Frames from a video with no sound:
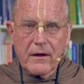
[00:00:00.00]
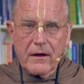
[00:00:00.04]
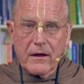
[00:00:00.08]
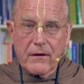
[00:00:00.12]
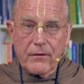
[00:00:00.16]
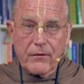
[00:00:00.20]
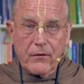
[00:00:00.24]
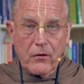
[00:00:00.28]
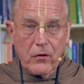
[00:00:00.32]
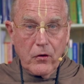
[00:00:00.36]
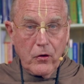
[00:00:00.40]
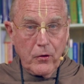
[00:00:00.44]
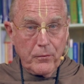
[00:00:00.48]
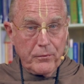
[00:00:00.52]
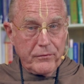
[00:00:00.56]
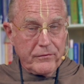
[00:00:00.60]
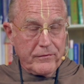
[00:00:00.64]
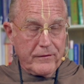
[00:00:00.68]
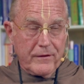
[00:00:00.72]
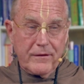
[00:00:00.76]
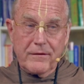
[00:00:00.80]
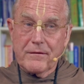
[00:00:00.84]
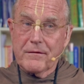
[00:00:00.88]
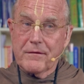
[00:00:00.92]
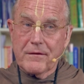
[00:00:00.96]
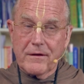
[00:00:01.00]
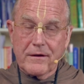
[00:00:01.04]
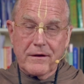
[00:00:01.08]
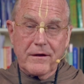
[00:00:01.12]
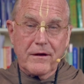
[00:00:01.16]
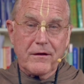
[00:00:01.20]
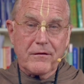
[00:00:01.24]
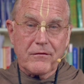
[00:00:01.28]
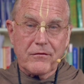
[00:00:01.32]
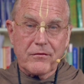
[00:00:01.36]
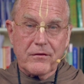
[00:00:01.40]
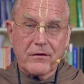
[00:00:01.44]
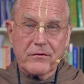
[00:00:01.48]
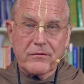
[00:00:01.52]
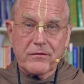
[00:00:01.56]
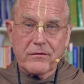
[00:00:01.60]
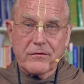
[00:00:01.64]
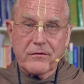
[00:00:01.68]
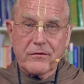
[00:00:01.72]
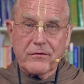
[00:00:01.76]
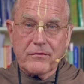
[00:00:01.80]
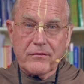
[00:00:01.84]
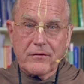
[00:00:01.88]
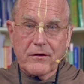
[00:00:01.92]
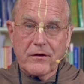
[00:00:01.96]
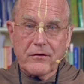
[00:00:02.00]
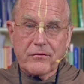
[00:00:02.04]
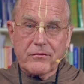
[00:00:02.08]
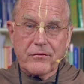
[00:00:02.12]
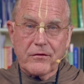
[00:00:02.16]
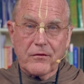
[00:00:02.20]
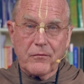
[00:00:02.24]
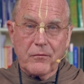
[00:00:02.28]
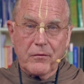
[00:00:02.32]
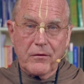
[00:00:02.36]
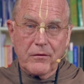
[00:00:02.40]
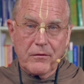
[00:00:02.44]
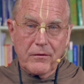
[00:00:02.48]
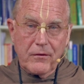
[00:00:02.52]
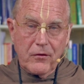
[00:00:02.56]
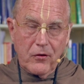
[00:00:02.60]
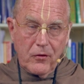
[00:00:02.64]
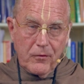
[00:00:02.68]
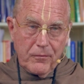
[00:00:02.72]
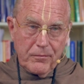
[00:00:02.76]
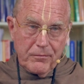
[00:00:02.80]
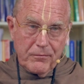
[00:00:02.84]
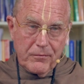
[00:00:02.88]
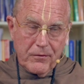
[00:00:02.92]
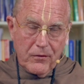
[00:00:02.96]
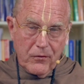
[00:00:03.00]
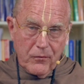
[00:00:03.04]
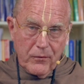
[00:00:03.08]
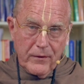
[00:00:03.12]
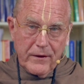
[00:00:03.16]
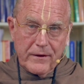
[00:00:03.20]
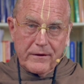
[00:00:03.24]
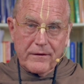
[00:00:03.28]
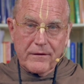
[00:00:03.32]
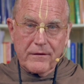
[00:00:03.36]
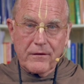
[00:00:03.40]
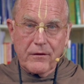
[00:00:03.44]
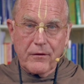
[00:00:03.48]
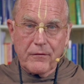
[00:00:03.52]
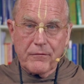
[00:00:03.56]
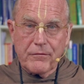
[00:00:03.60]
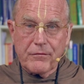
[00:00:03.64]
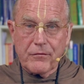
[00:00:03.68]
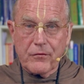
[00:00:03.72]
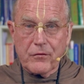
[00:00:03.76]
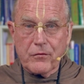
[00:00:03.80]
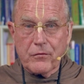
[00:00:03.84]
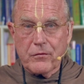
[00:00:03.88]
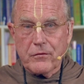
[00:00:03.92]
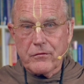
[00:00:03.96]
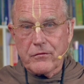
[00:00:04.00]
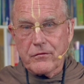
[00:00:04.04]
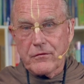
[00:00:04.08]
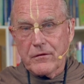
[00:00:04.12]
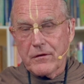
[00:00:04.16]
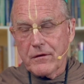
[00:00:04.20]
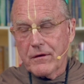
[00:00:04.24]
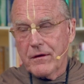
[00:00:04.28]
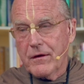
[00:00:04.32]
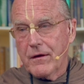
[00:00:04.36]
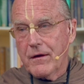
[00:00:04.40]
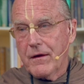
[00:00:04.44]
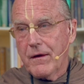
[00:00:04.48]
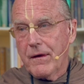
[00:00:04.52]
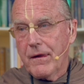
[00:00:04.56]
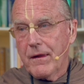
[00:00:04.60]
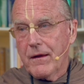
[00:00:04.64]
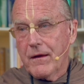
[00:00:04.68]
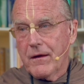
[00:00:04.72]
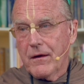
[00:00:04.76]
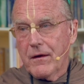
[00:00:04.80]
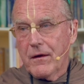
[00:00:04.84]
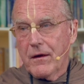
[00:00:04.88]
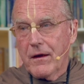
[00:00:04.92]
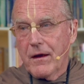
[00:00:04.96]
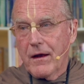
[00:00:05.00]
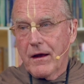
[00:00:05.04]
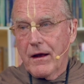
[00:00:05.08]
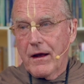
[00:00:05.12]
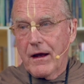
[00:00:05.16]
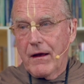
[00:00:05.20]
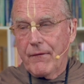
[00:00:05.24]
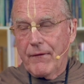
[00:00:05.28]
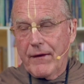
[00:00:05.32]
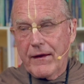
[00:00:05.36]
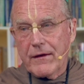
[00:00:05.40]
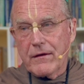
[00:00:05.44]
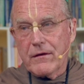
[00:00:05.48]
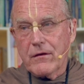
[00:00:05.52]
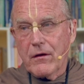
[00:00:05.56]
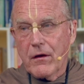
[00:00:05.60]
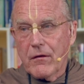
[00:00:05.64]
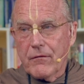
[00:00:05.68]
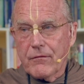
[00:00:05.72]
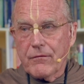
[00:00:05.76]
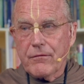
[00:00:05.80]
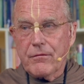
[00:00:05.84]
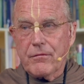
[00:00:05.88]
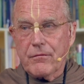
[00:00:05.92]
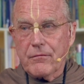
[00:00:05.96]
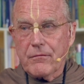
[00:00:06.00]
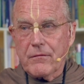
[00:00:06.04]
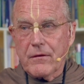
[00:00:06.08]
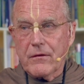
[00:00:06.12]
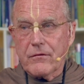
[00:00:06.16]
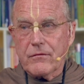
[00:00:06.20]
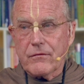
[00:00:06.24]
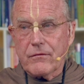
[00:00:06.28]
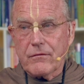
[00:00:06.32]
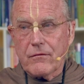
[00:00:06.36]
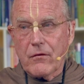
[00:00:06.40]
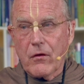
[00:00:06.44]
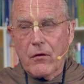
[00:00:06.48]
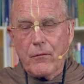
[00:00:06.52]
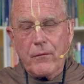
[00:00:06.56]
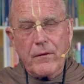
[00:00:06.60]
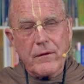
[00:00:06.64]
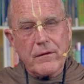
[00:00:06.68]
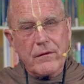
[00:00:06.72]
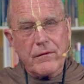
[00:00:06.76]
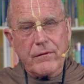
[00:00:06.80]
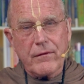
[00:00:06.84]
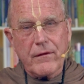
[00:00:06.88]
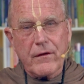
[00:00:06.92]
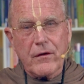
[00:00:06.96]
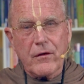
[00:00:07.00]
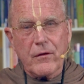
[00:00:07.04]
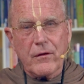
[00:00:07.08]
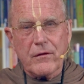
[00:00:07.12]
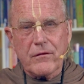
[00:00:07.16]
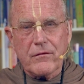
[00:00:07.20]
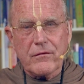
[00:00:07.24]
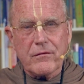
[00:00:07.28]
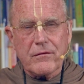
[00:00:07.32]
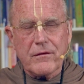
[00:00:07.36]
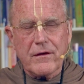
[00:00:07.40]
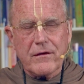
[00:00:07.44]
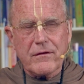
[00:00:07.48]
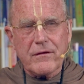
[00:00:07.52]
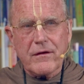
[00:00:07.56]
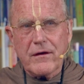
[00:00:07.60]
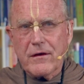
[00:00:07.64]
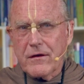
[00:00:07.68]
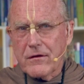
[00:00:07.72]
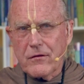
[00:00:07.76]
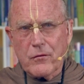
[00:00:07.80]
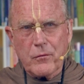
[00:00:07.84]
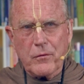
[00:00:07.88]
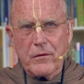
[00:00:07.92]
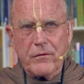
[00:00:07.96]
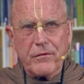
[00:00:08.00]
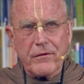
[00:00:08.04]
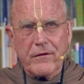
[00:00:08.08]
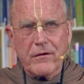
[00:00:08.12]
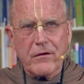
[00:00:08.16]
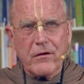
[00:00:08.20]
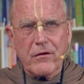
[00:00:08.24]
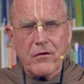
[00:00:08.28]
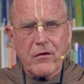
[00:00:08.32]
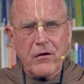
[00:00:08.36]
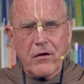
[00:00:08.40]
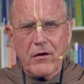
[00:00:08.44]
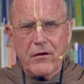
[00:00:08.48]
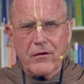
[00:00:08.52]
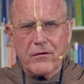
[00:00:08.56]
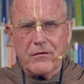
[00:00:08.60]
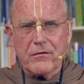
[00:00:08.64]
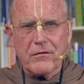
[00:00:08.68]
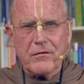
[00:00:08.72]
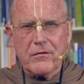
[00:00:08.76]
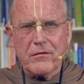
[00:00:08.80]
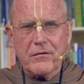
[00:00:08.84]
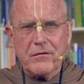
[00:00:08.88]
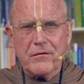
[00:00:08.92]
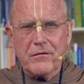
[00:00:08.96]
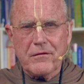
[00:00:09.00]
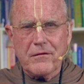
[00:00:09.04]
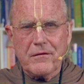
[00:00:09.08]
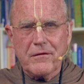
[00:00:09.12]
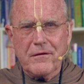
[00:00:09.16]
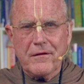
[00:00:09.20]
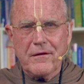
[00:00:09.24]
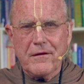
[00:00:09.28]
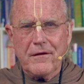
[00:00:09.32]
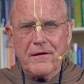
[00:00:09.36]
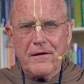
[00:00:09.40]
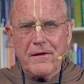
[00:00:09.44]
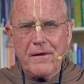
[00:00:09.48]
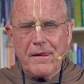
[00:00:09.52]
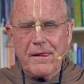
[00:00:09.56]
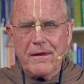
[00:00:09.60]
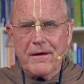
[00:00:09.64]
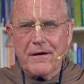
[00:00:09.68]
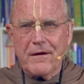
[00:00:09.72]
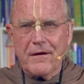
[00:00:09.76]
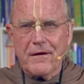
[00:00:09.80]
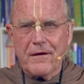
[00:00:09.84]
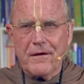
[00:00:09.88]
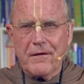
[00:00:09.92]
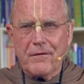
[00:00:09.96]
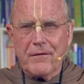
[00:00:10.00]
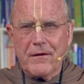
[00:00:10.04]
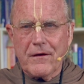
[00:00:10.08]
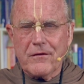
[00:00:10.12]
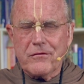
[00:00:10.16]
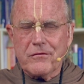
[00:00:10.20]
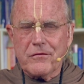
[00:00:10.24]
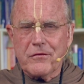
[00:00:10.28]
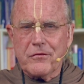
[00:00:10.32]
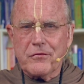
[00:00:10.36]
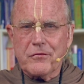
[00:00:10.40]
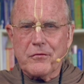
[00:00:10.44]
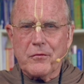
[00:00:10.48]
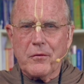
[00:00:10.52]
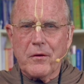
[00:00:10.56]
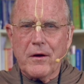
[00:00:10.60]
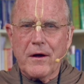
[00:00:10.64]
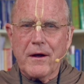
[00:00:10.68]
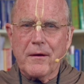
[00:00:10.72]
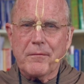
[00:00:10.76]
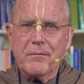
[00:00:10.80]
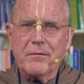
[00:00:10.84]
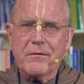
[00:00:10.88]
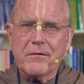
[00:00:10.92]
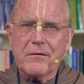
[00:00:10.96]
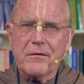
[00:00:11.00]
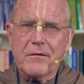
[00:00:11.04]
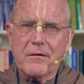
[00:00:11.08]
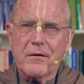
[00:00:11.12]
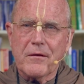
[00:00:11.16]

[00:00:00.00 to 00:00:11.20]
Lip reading: in the hopes that, again, such a discussion will help awaken love for Krishna. And that love is already there. It's hidden within our hearts. That's described